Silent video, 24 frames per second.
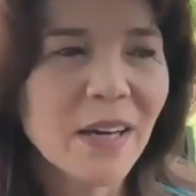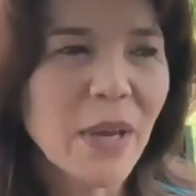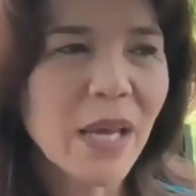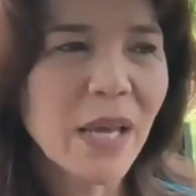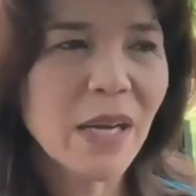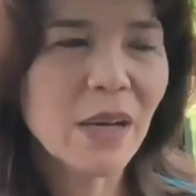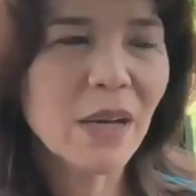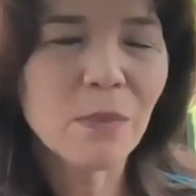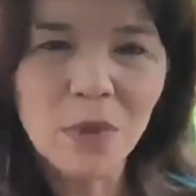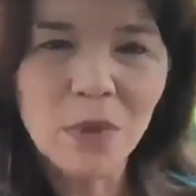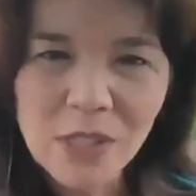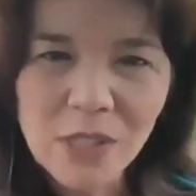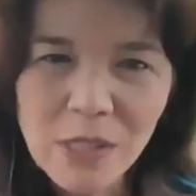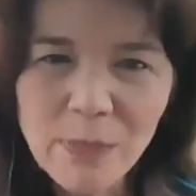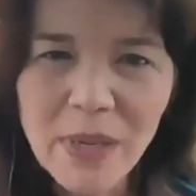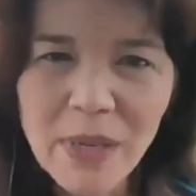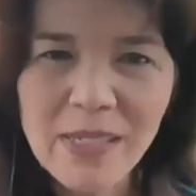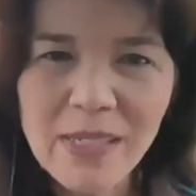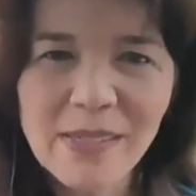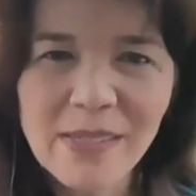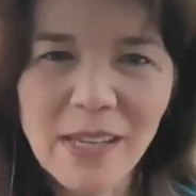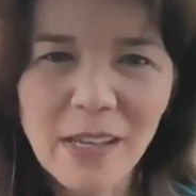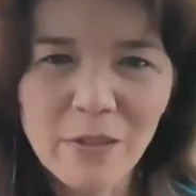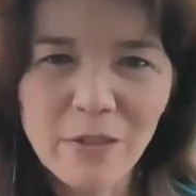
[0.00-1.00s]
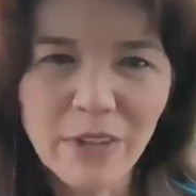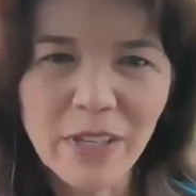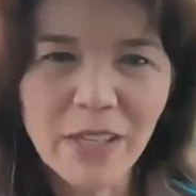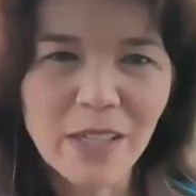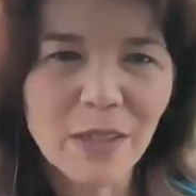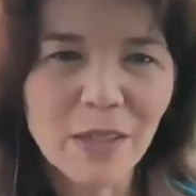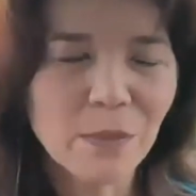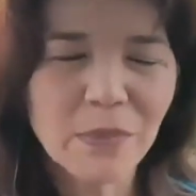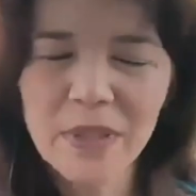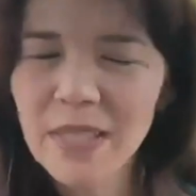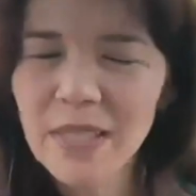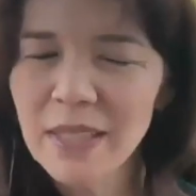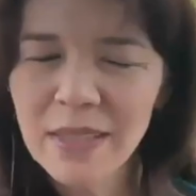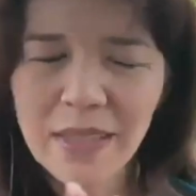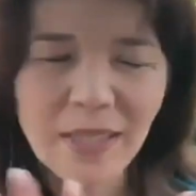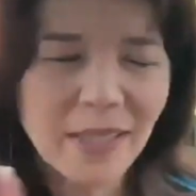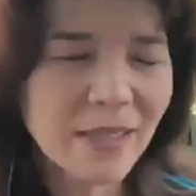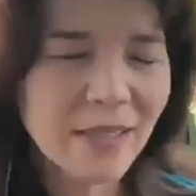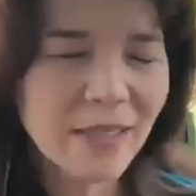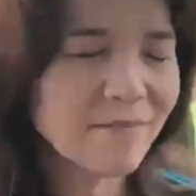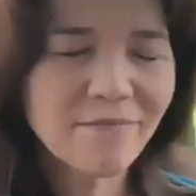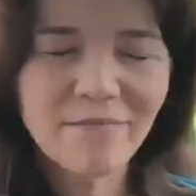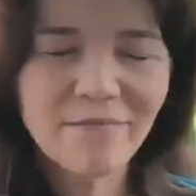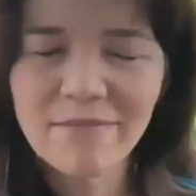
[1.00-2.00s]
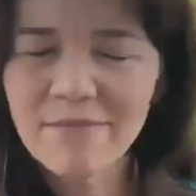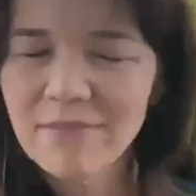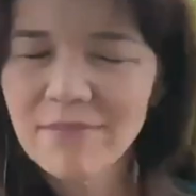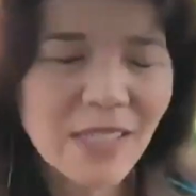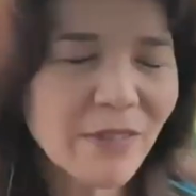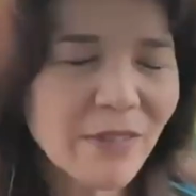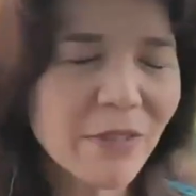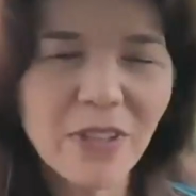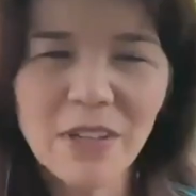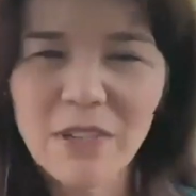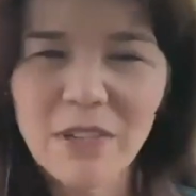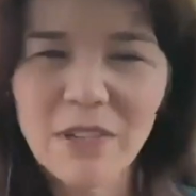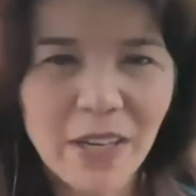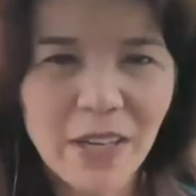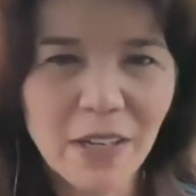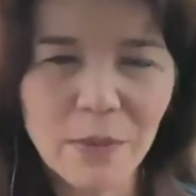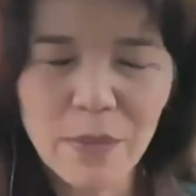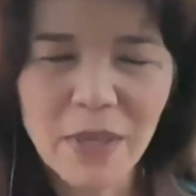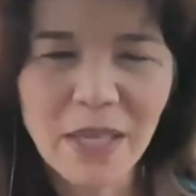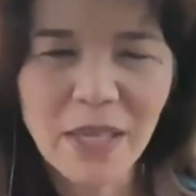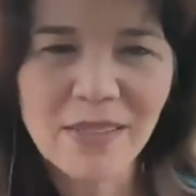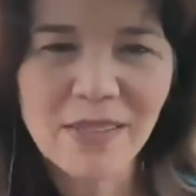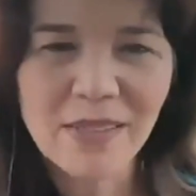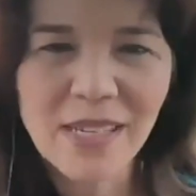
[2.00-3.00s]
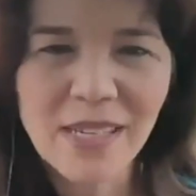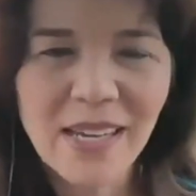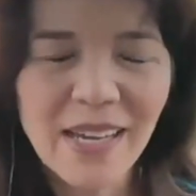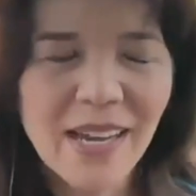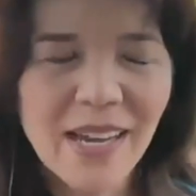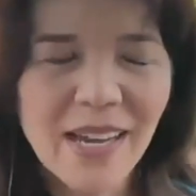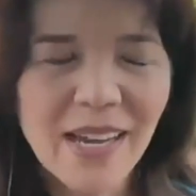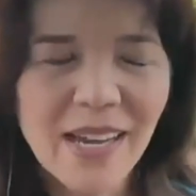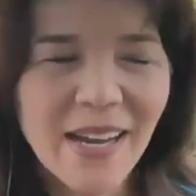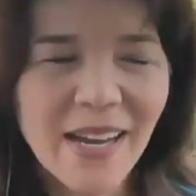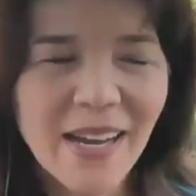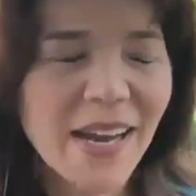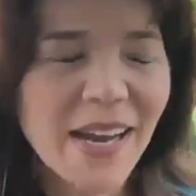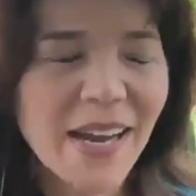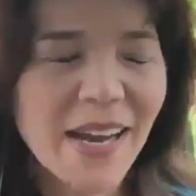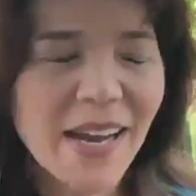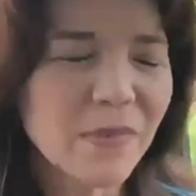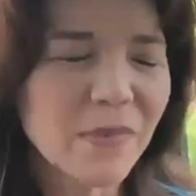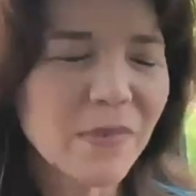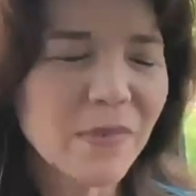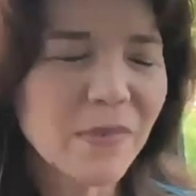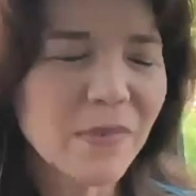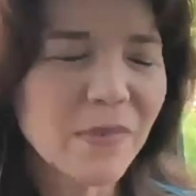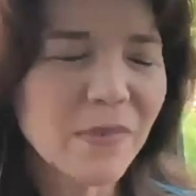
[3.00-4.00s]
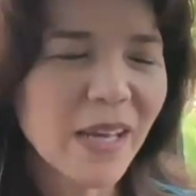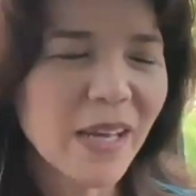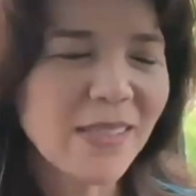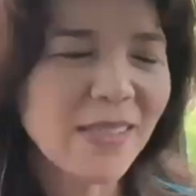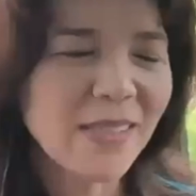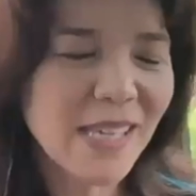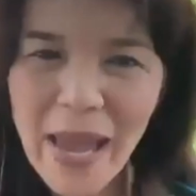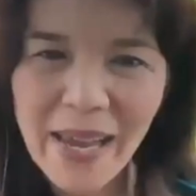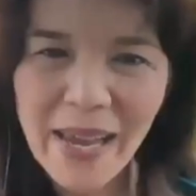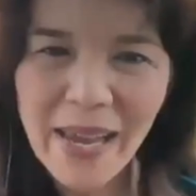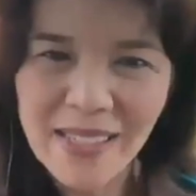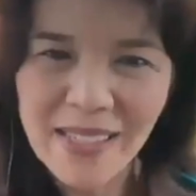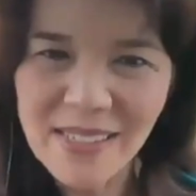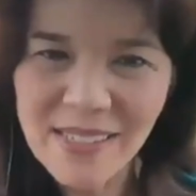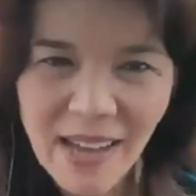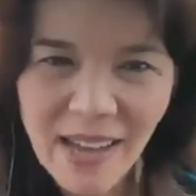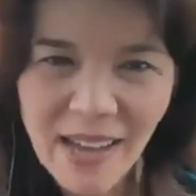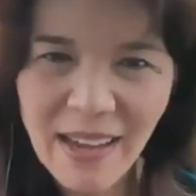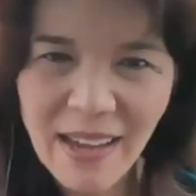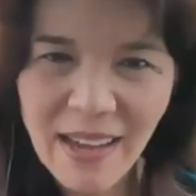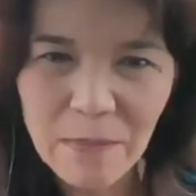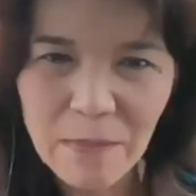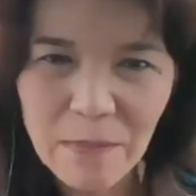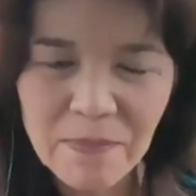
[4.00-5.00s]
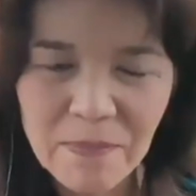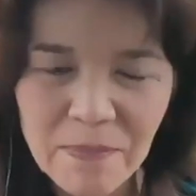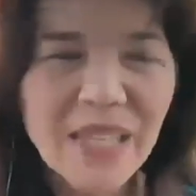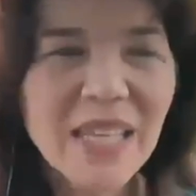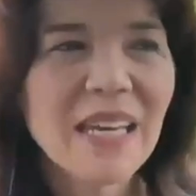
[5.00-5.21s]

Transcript: and immerse myself in a completely different environment, and step back in time,